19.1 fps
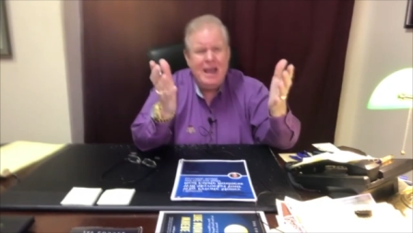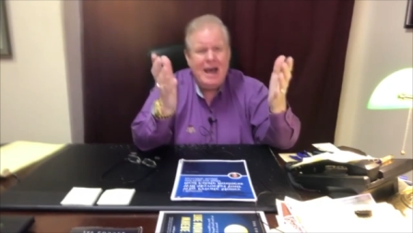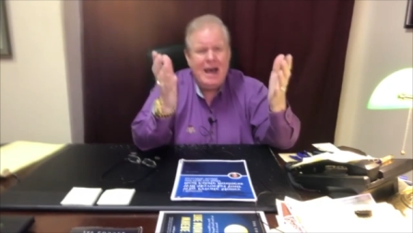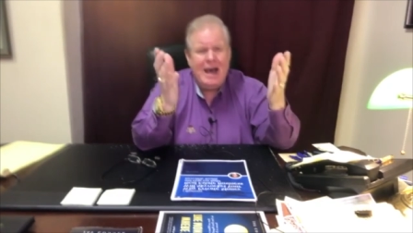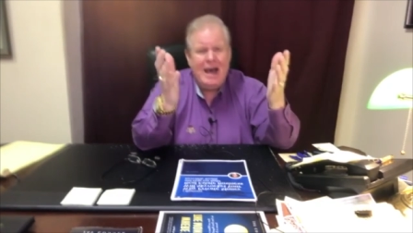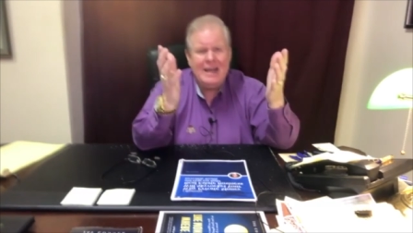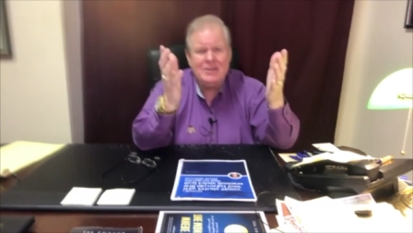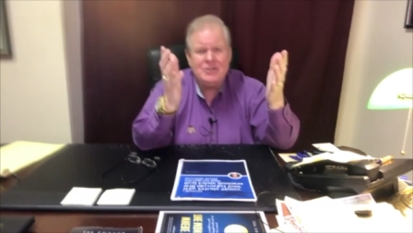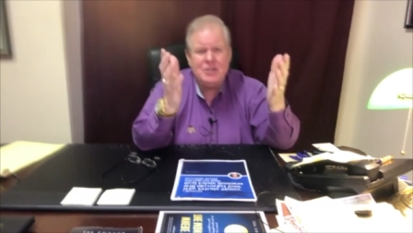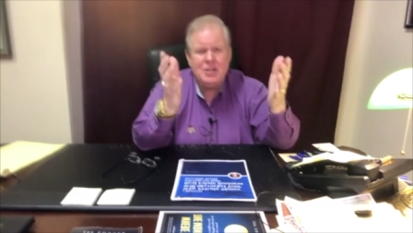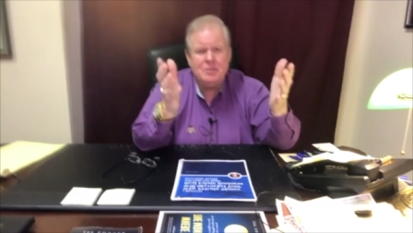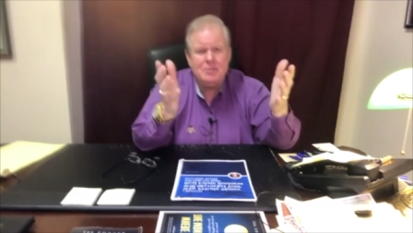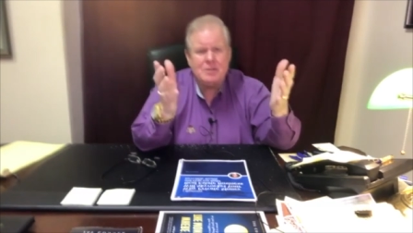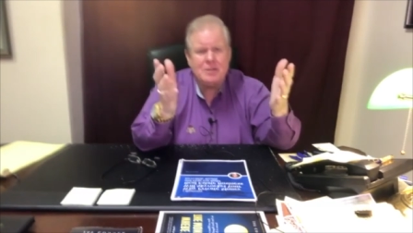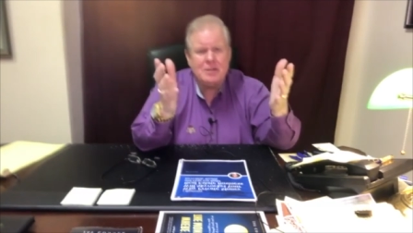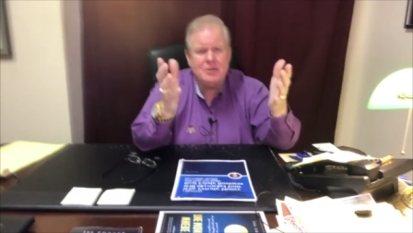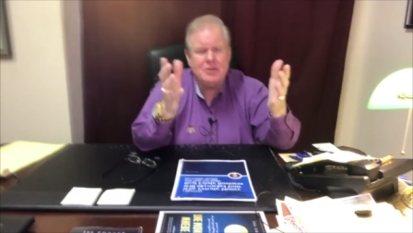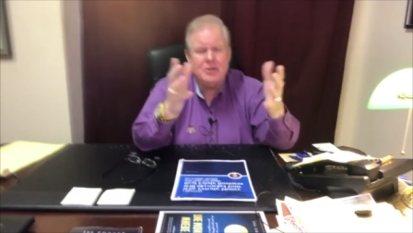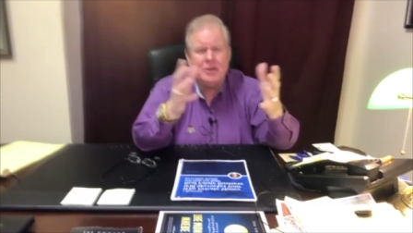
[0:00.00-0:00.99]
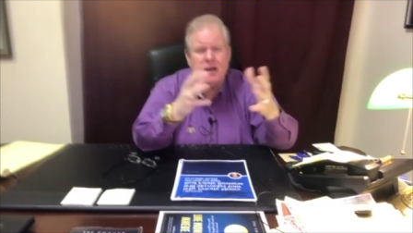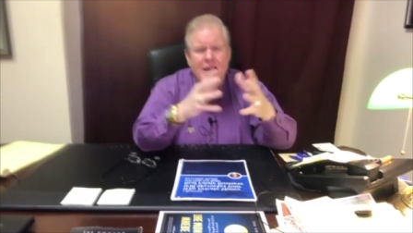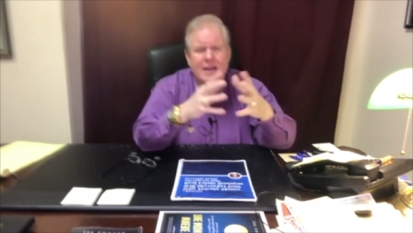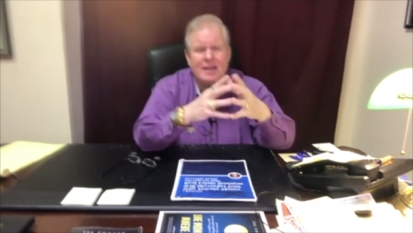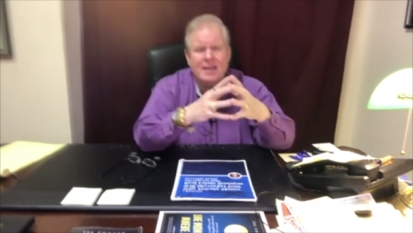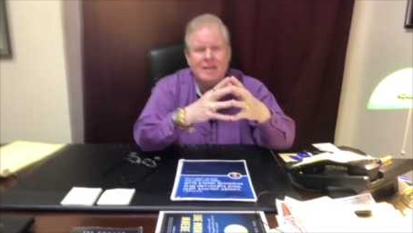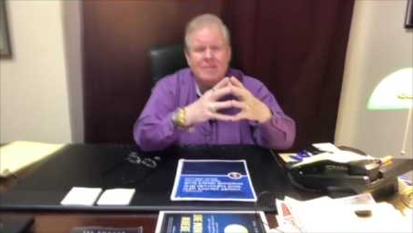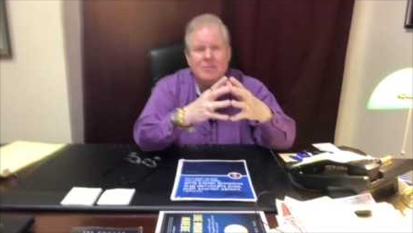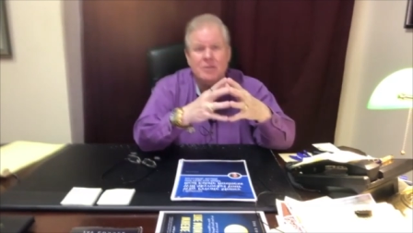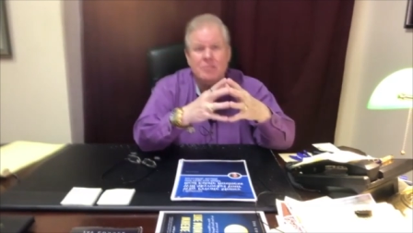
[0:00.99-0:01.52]
I typically do
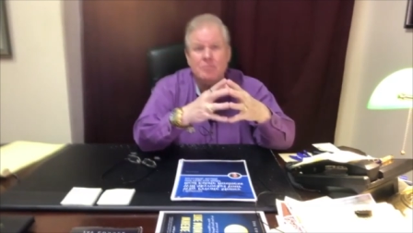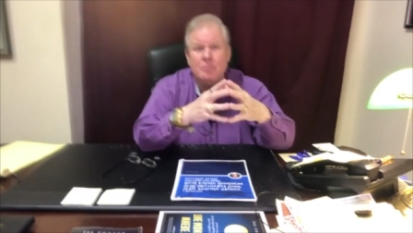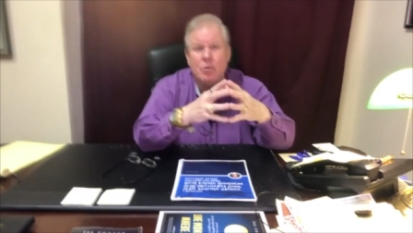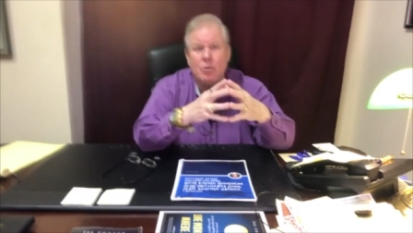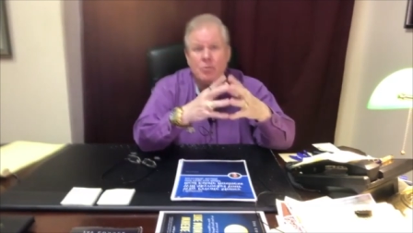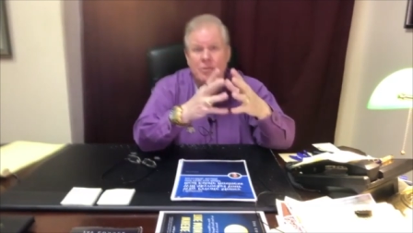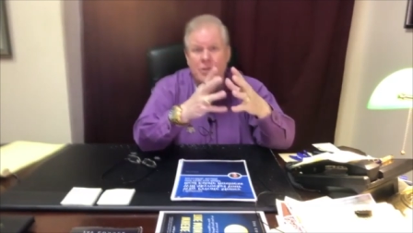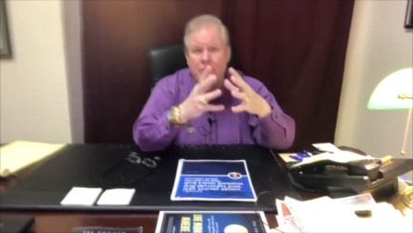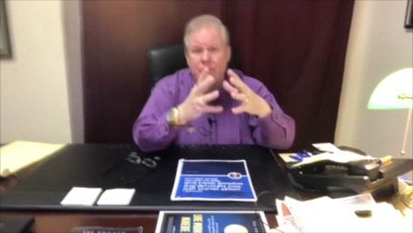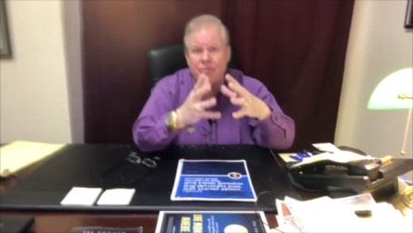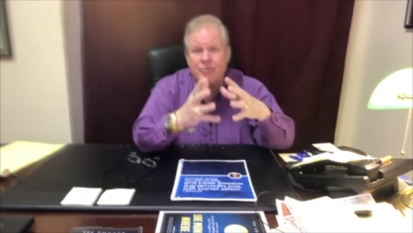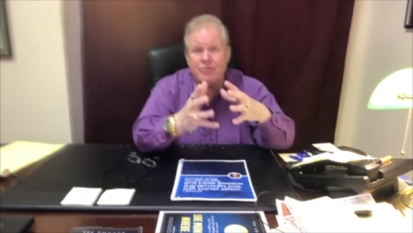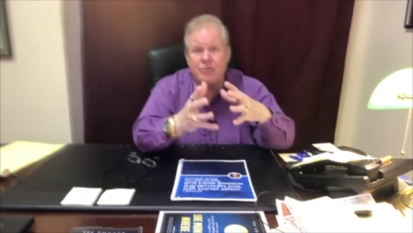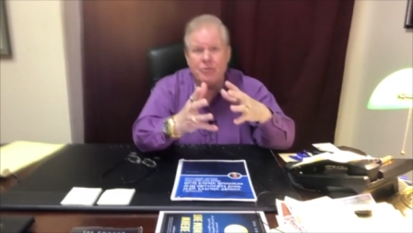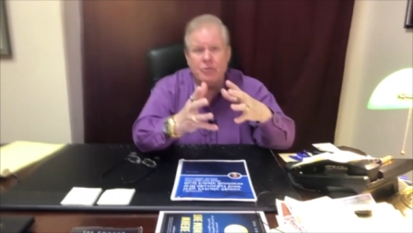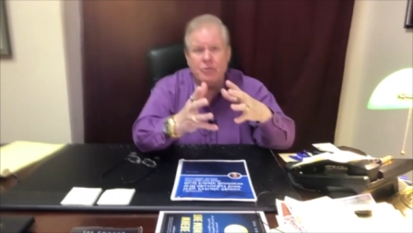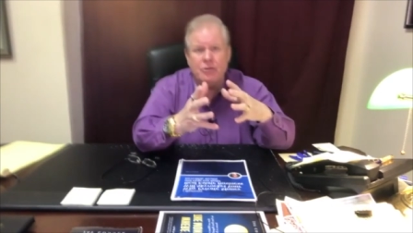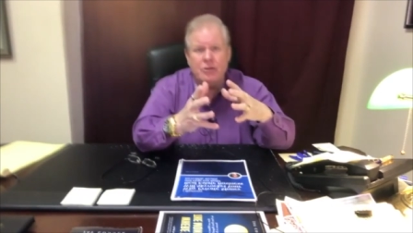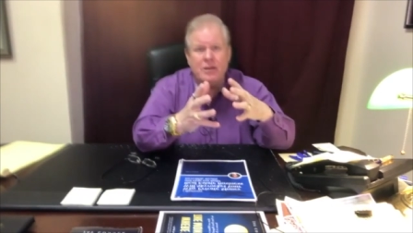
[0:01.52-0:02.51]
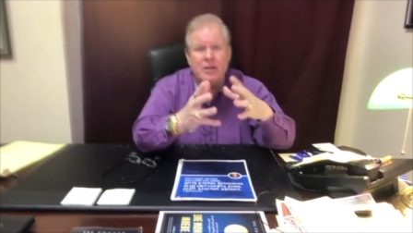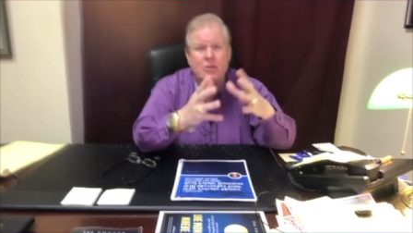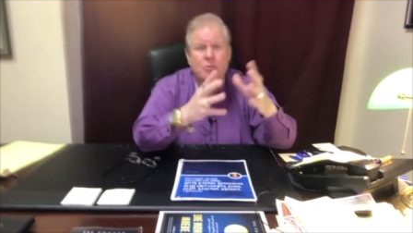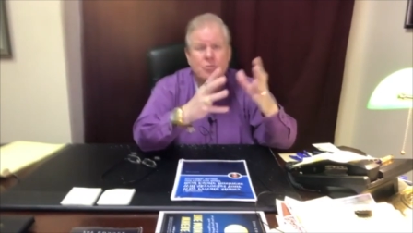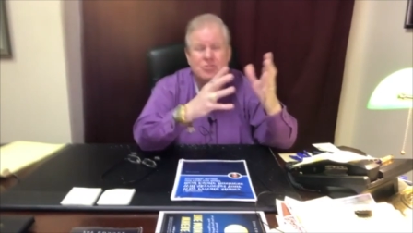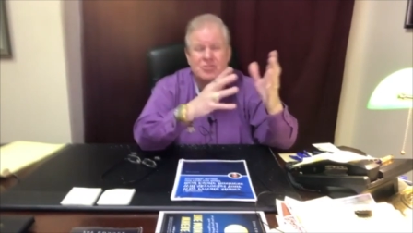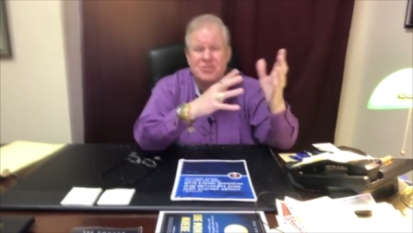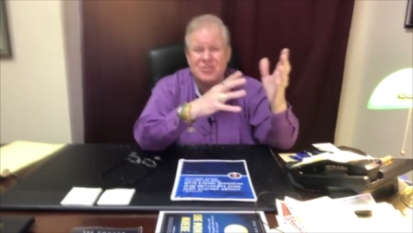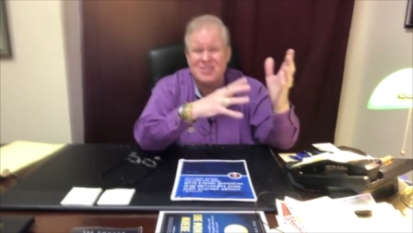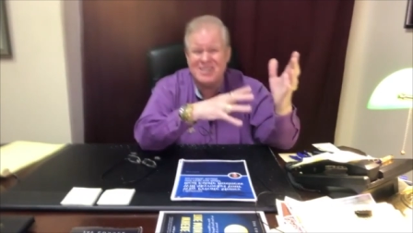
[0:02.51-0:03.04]
not give them more than 30
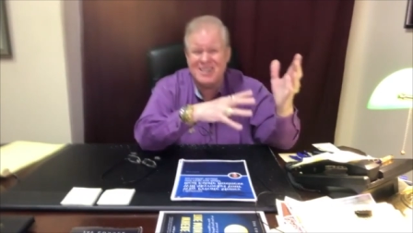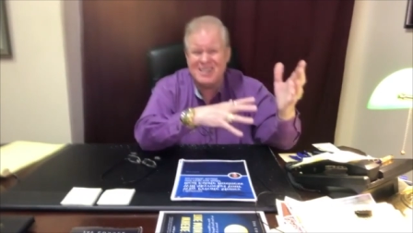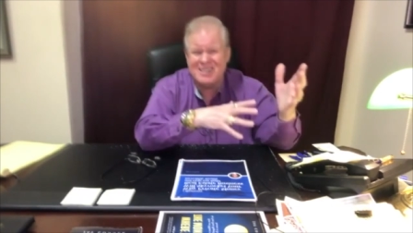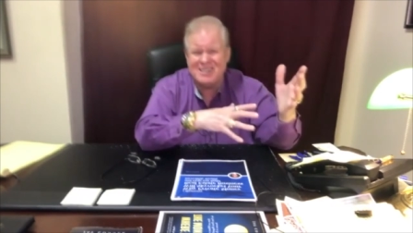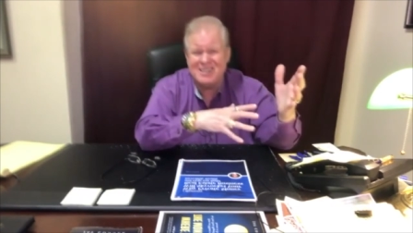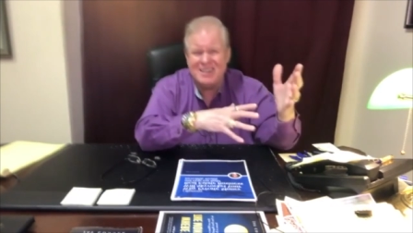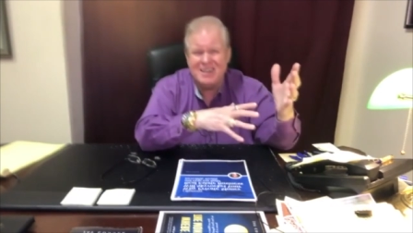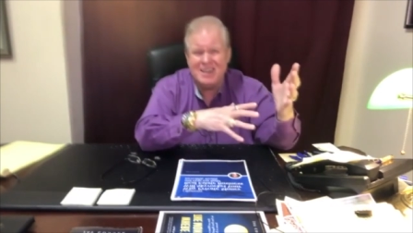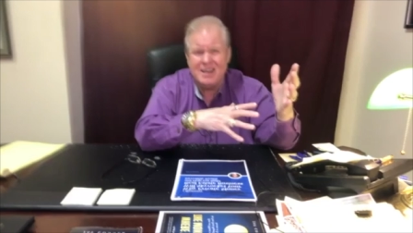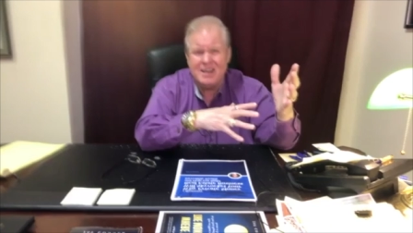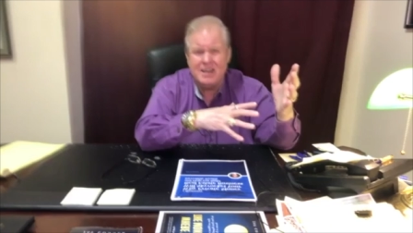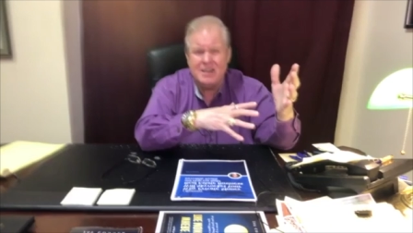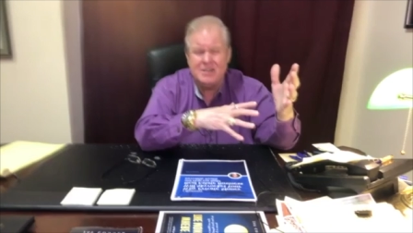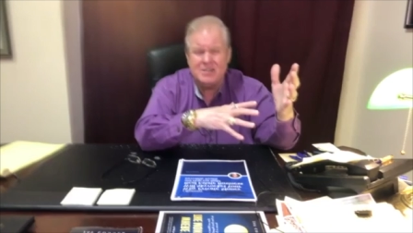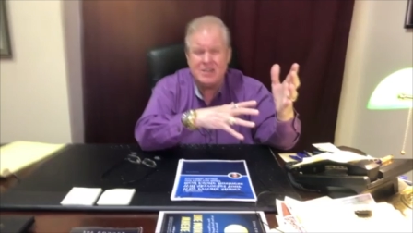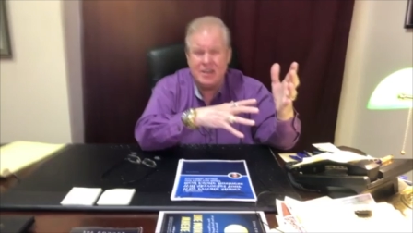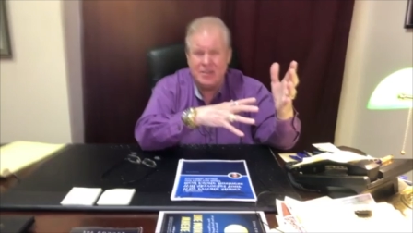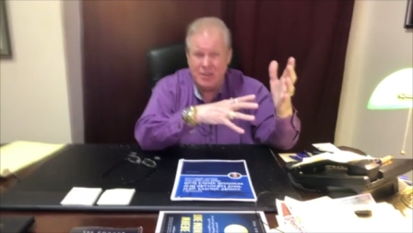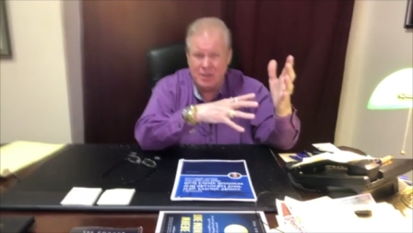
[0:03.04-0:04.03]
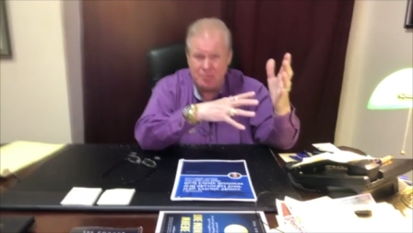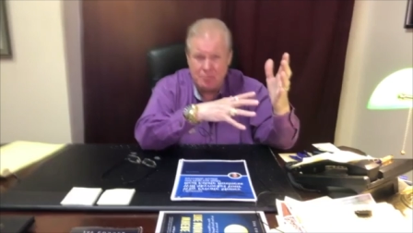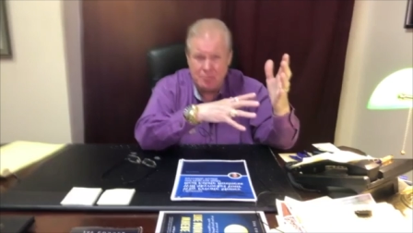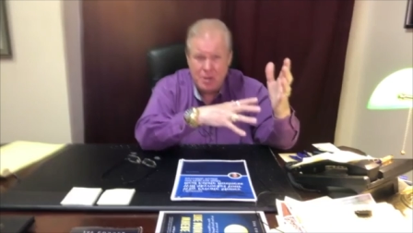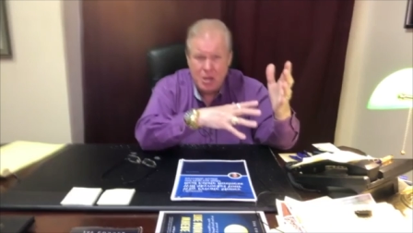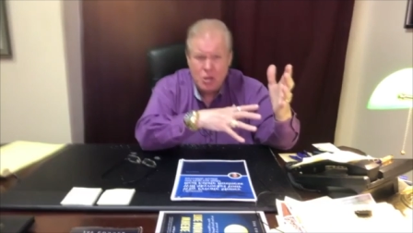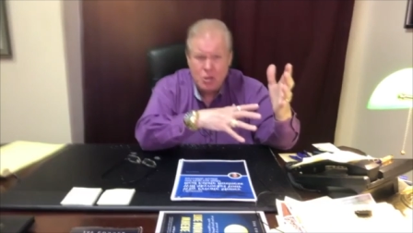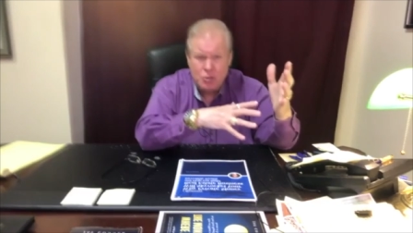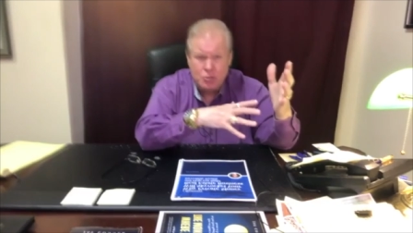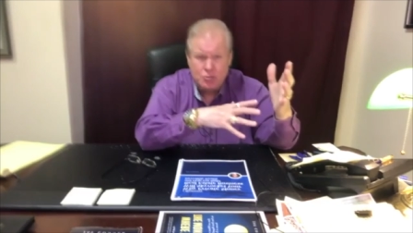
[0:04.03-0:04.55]
or 60 days at the
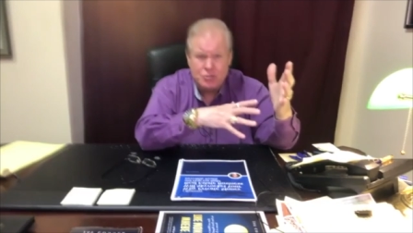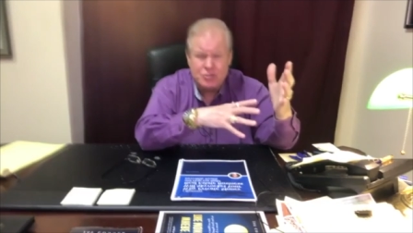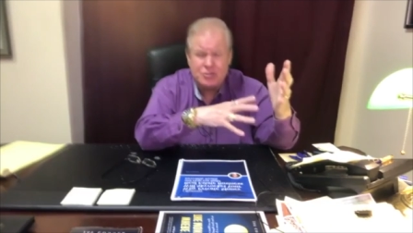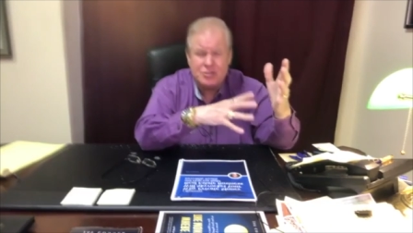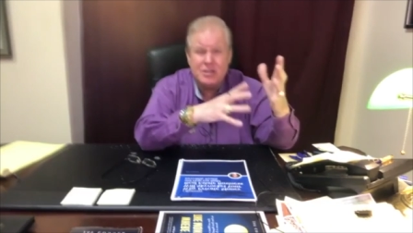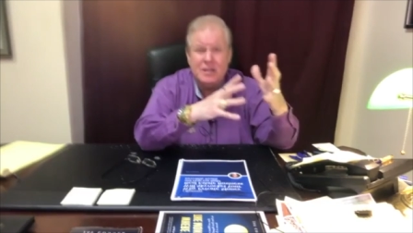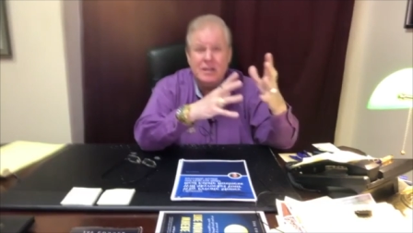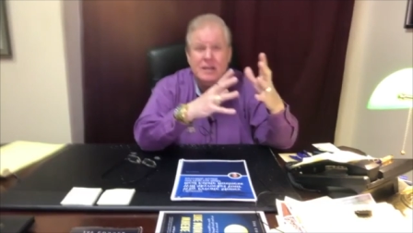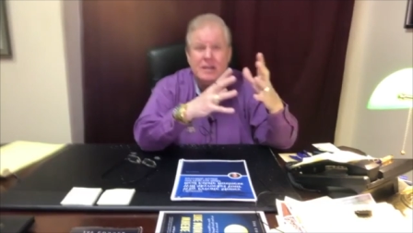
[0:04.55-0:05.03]
most